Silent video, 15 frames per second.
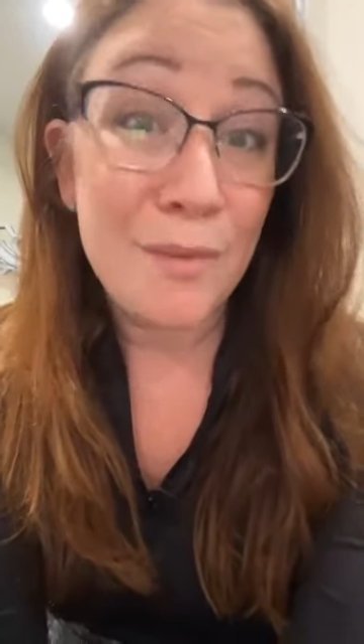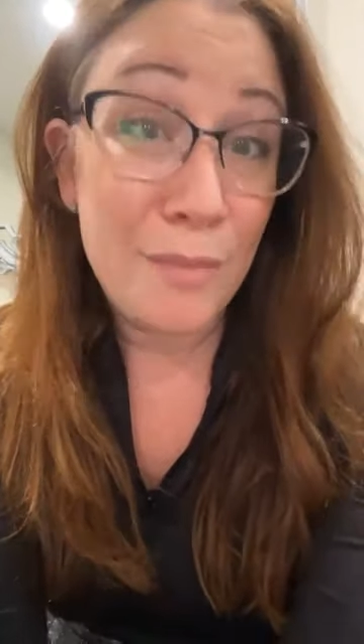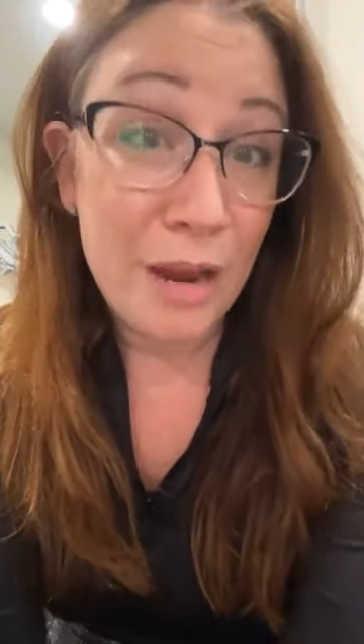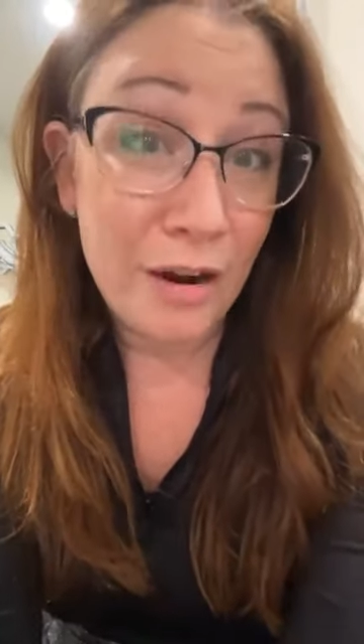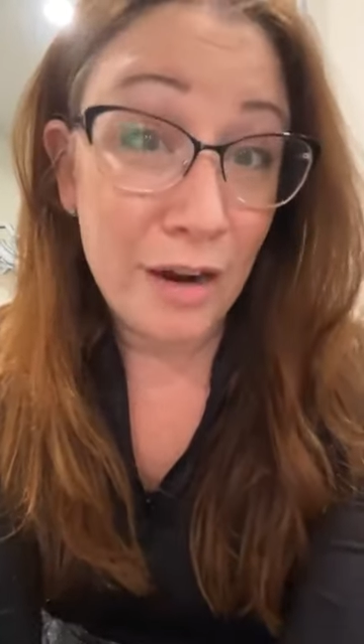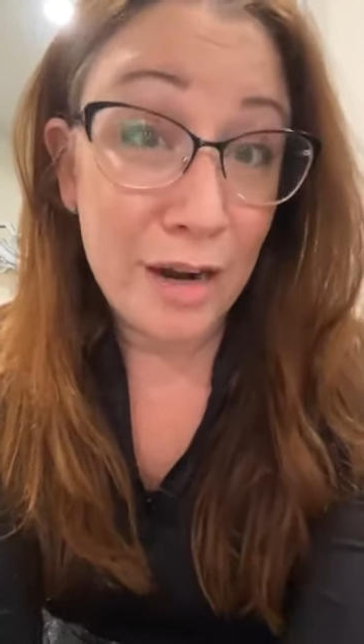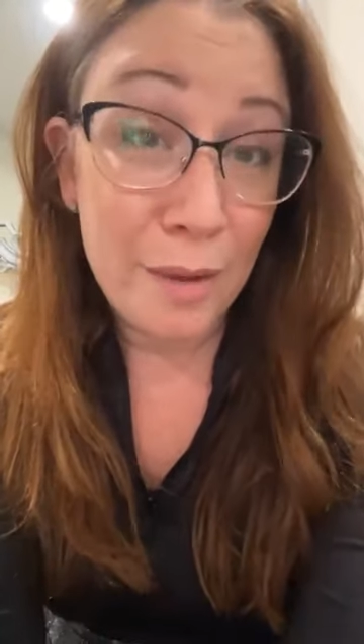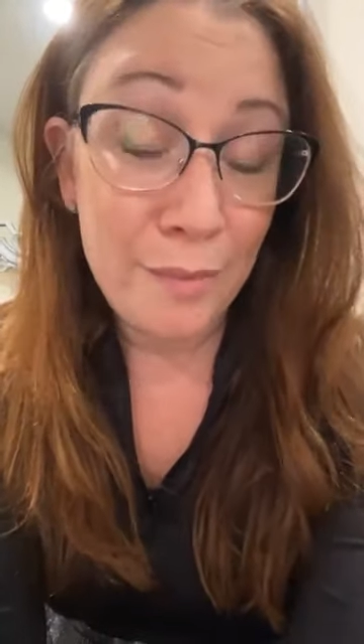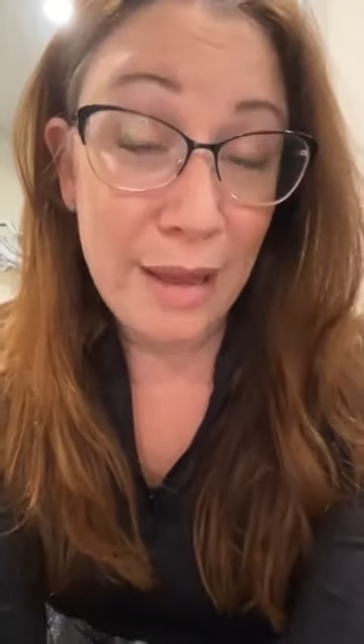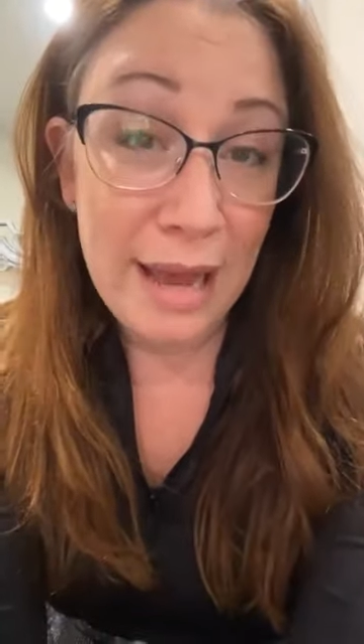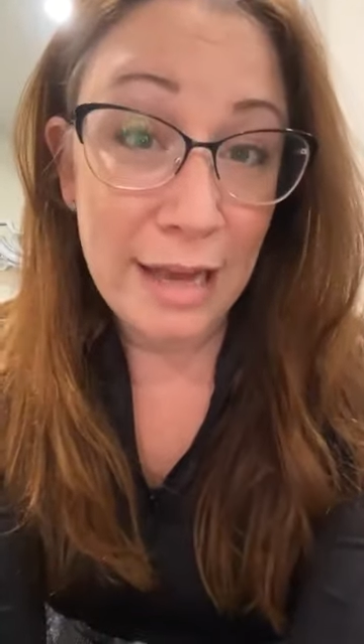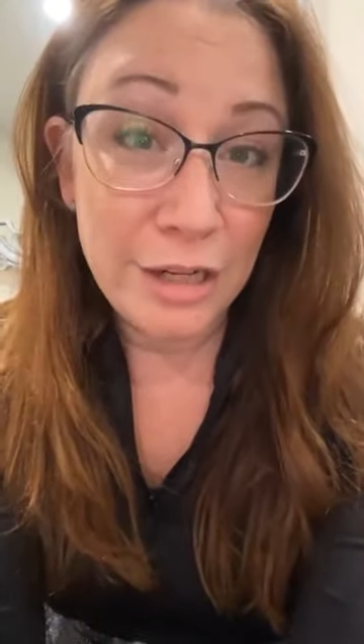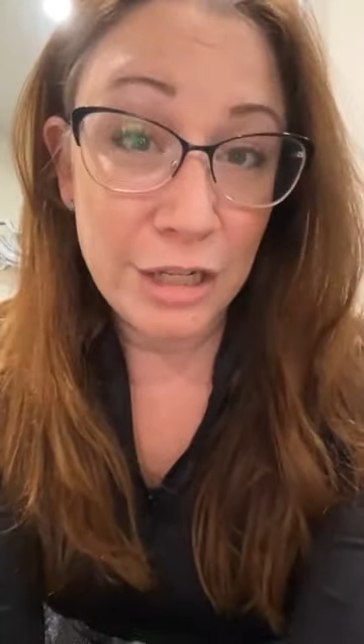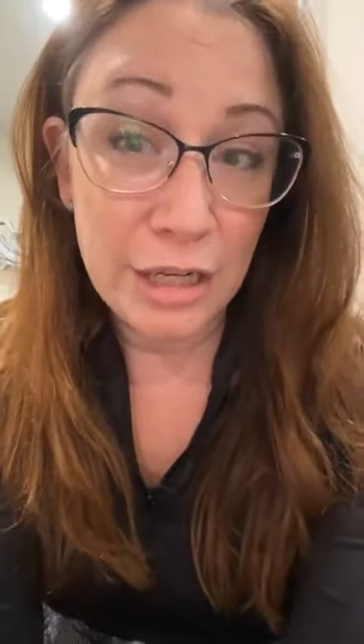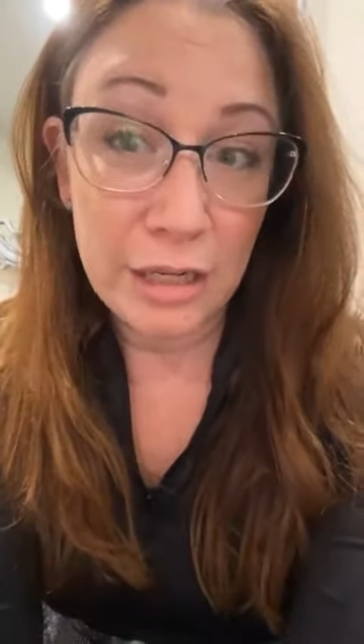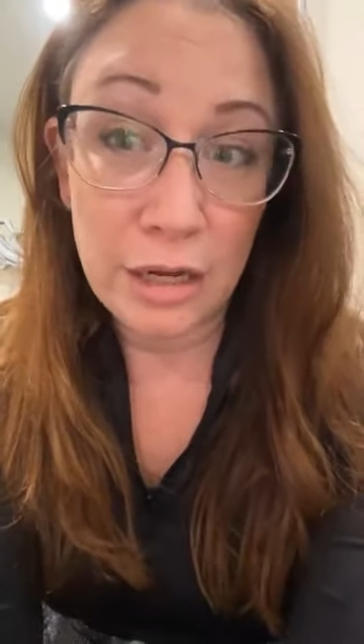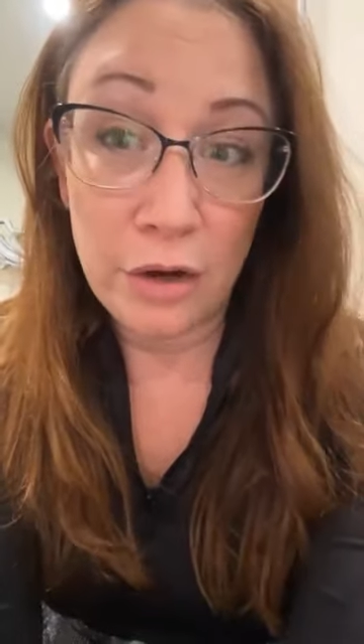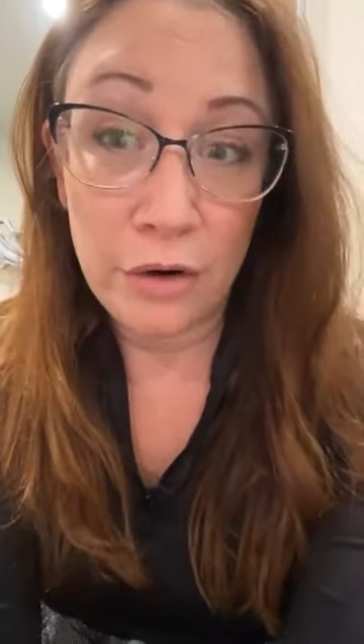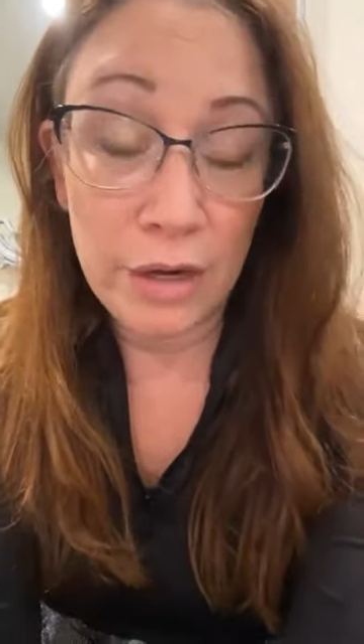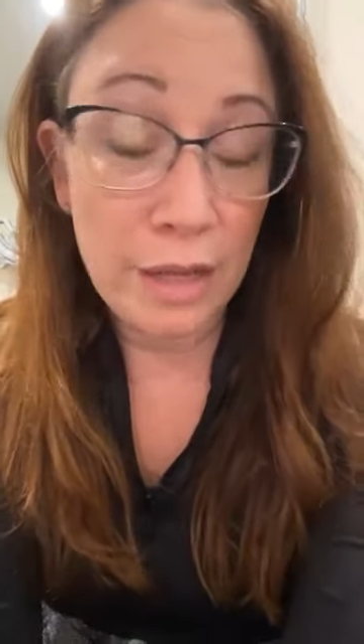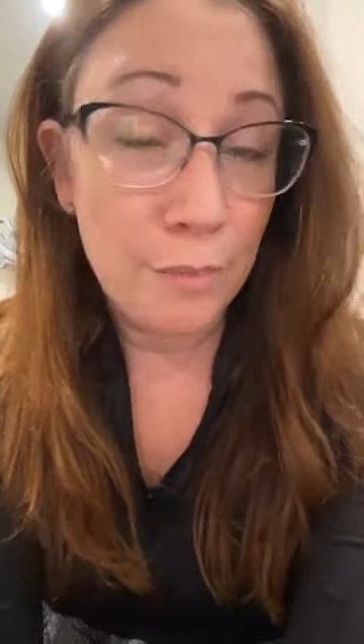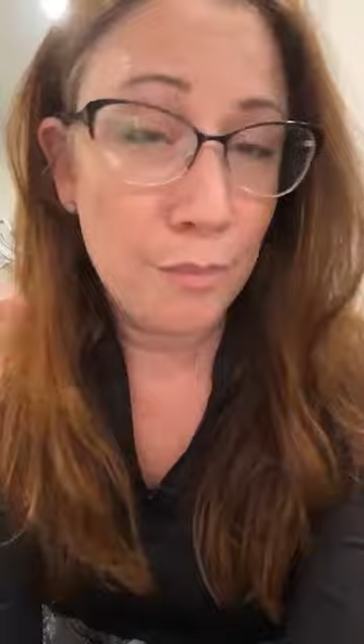America pageant
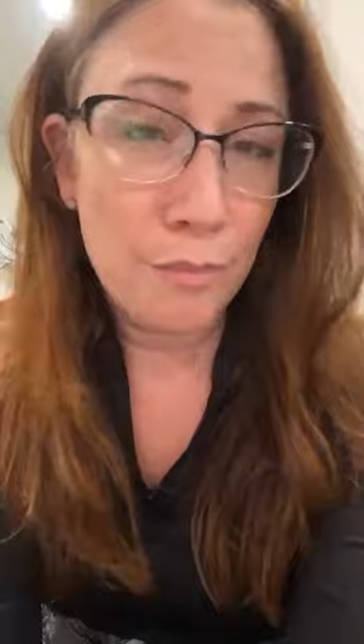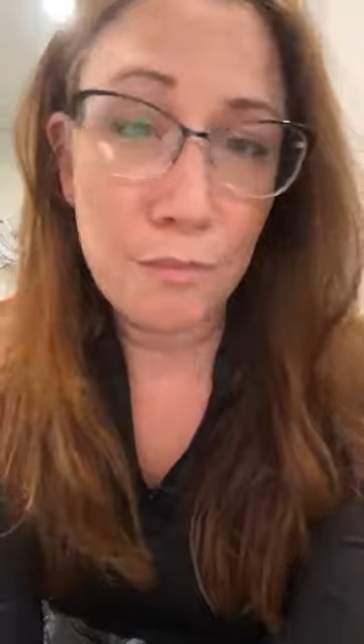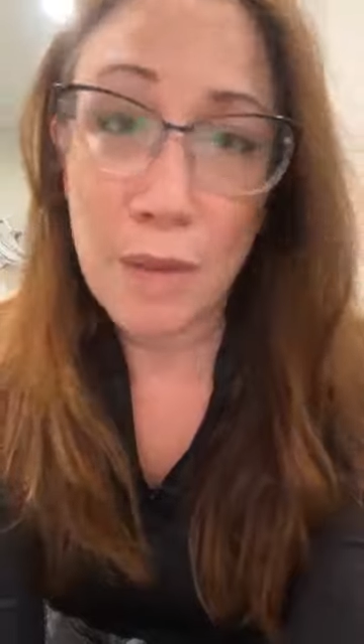already